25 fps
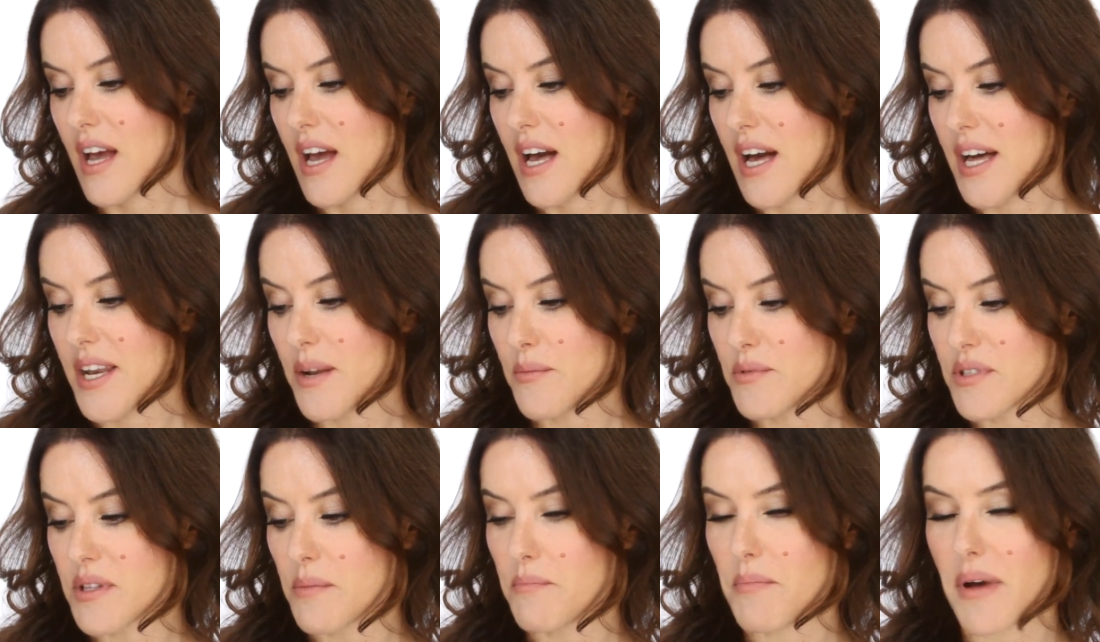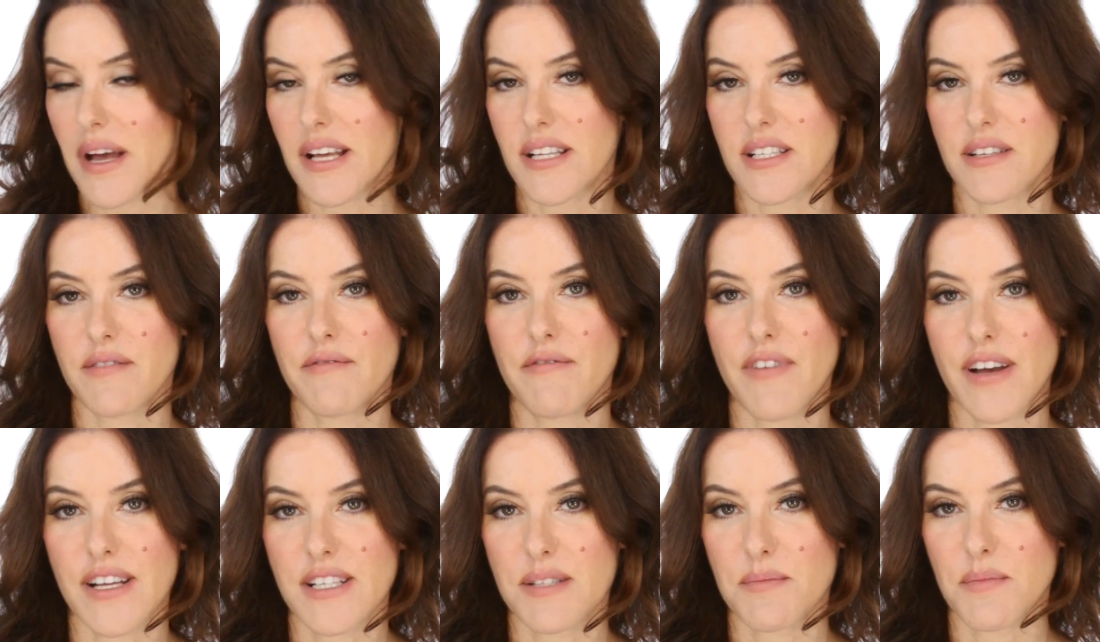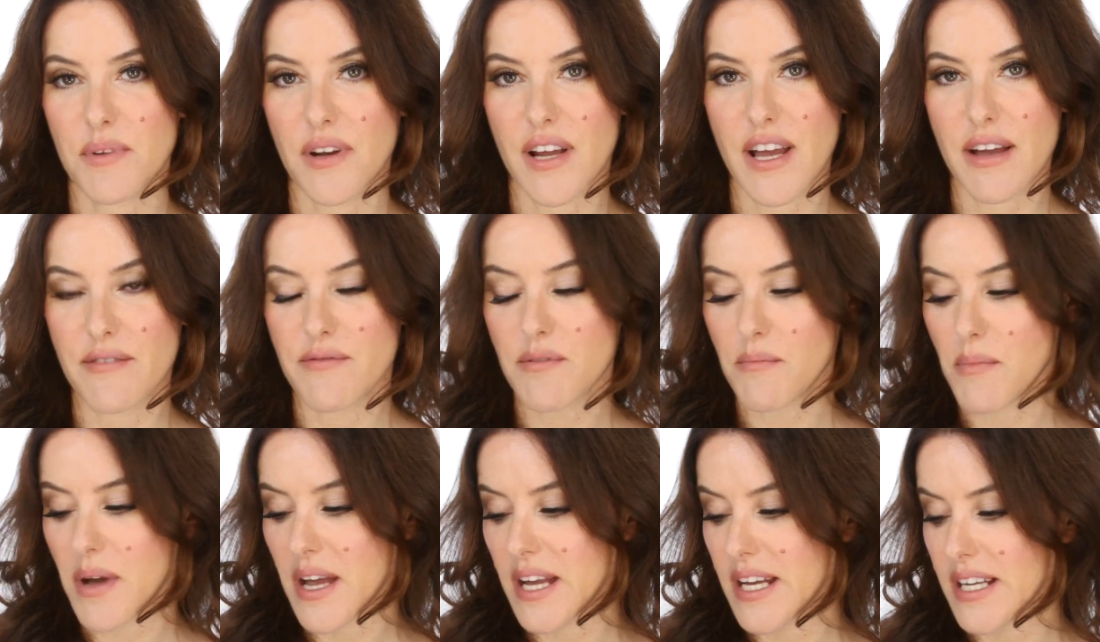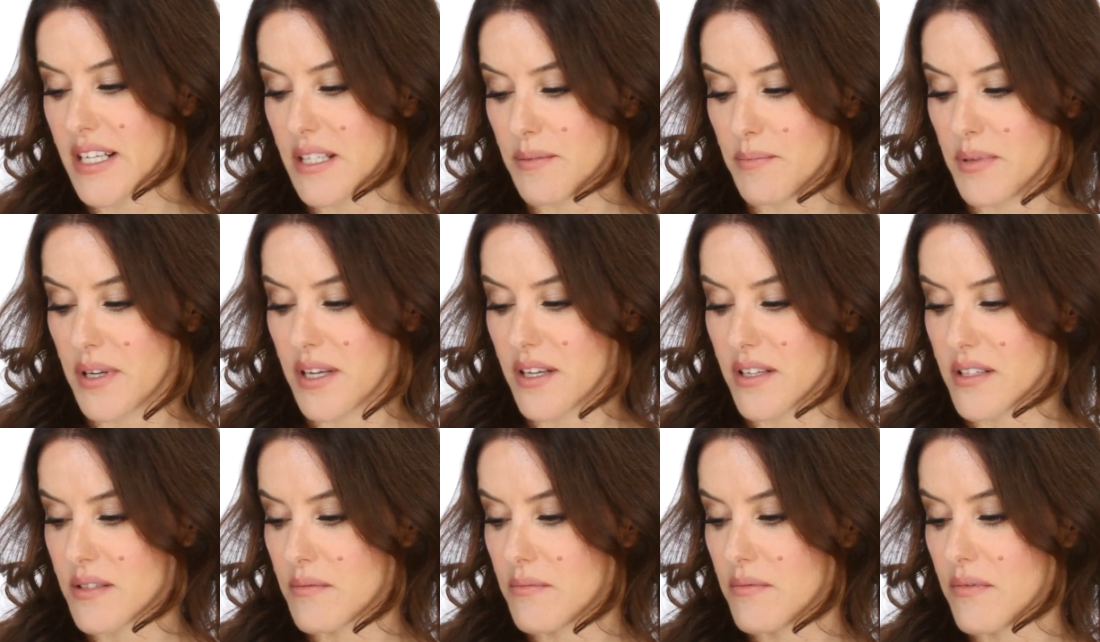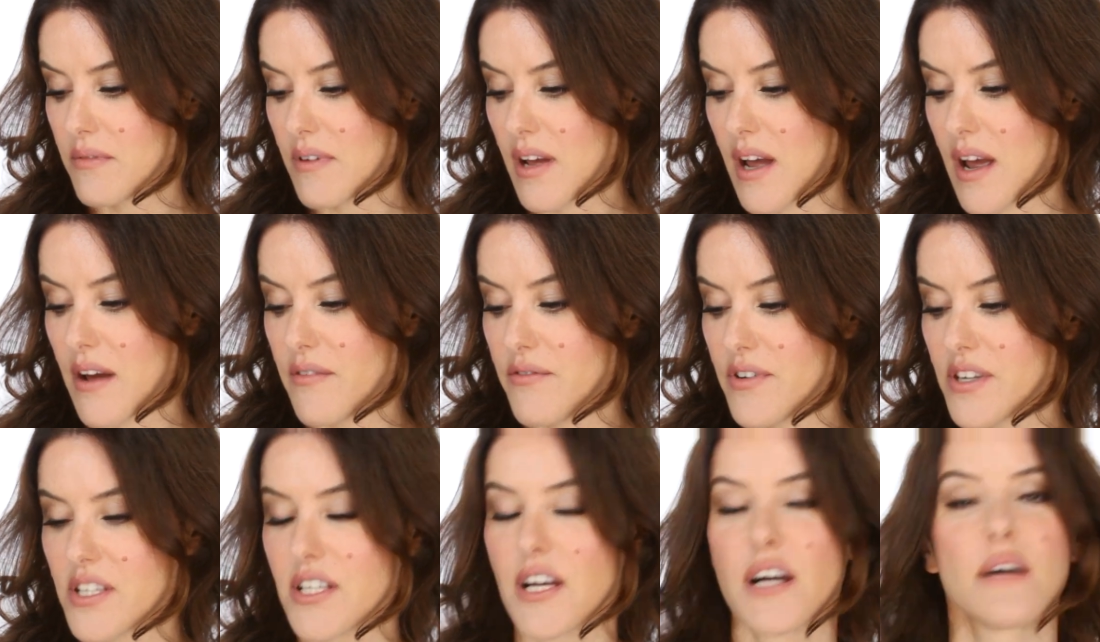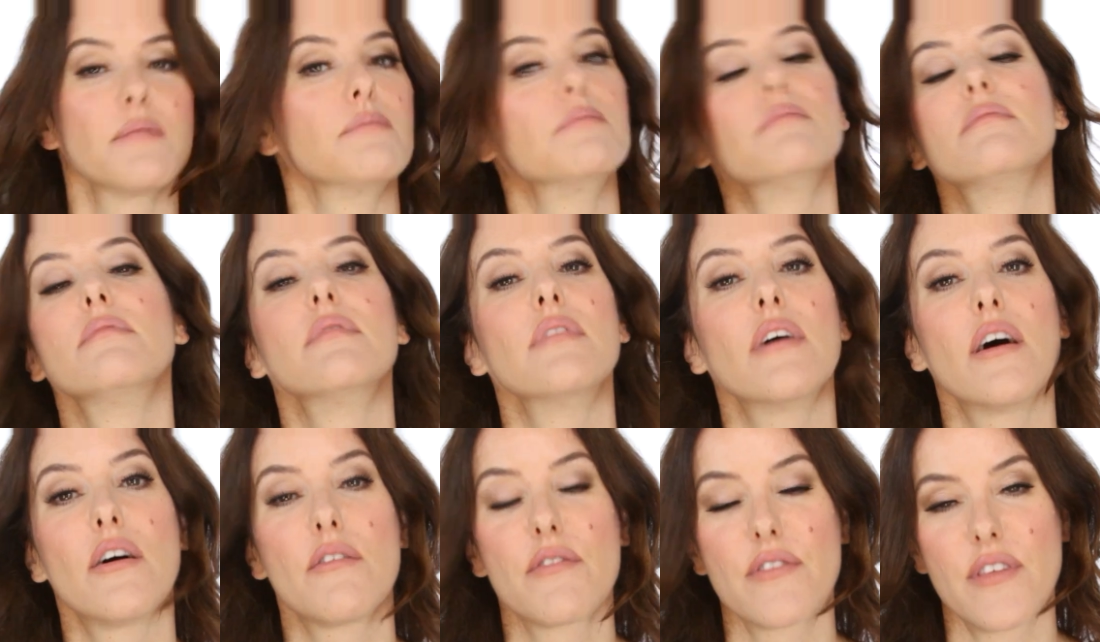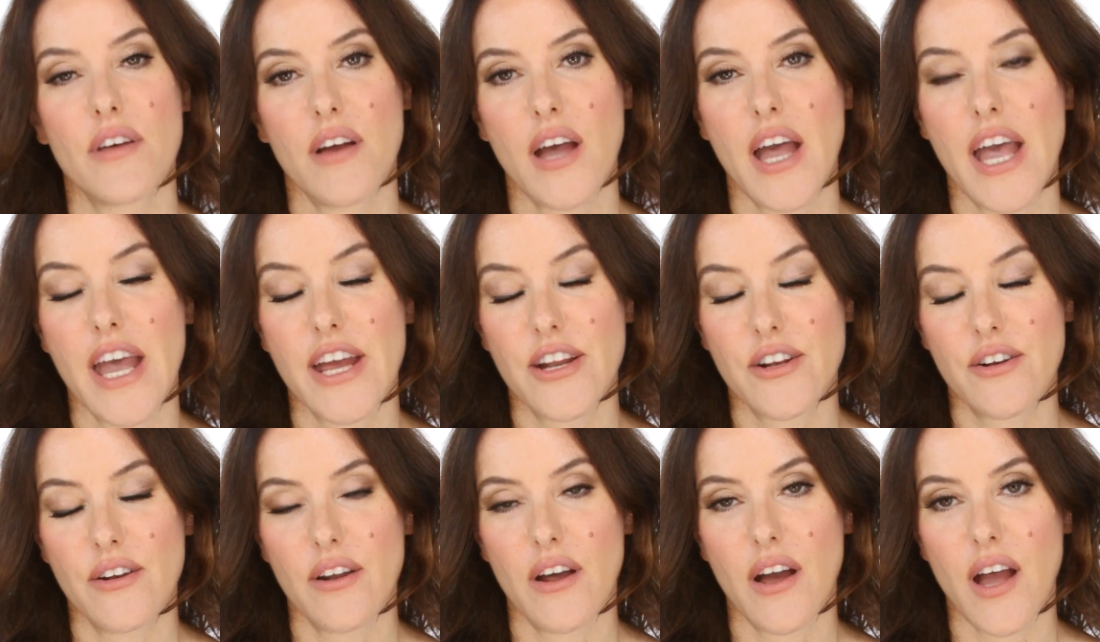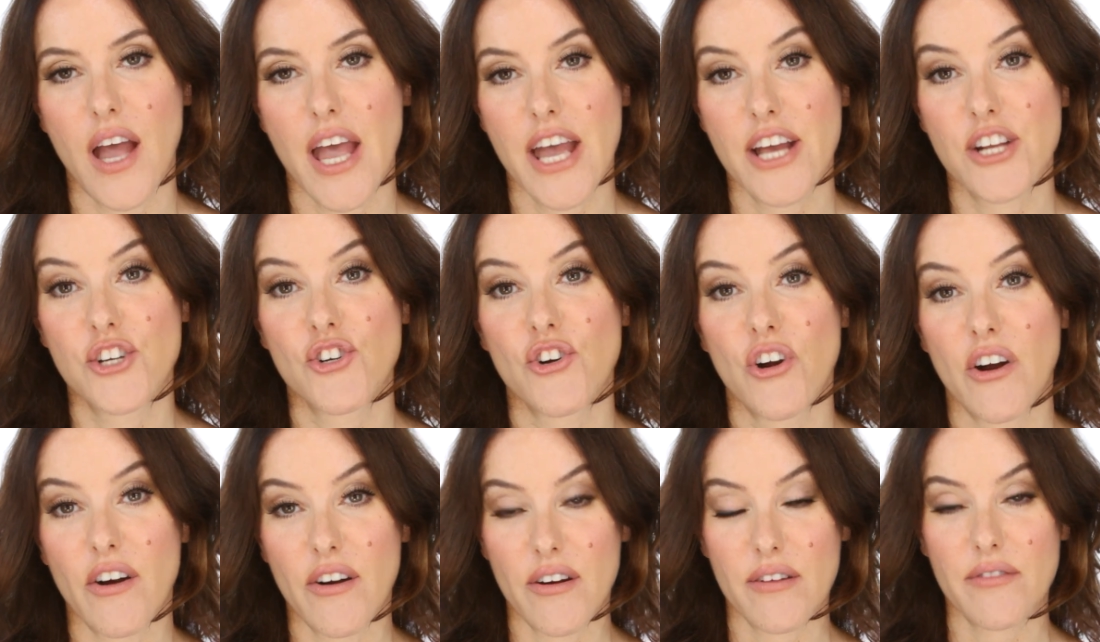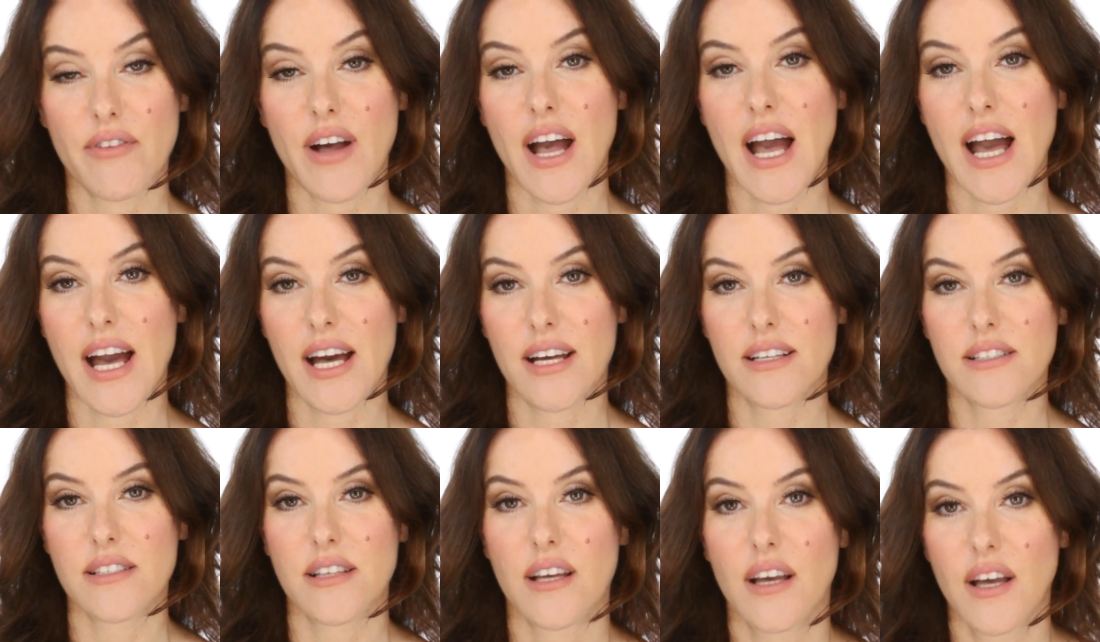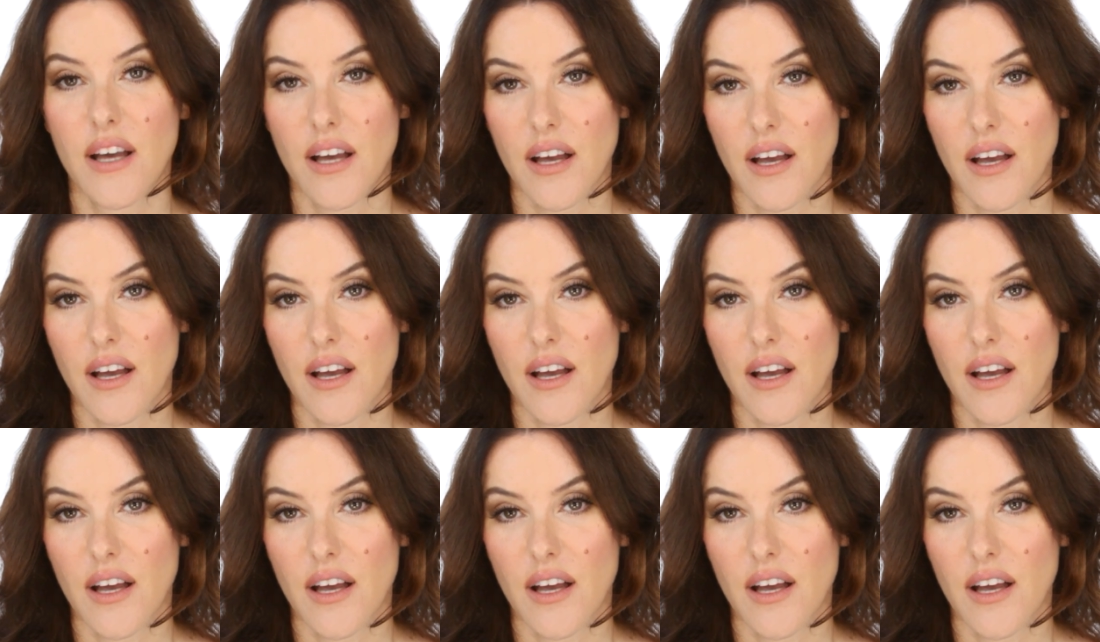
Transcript: And it was the best investment I ever made, because every time of the hair dryer I've had,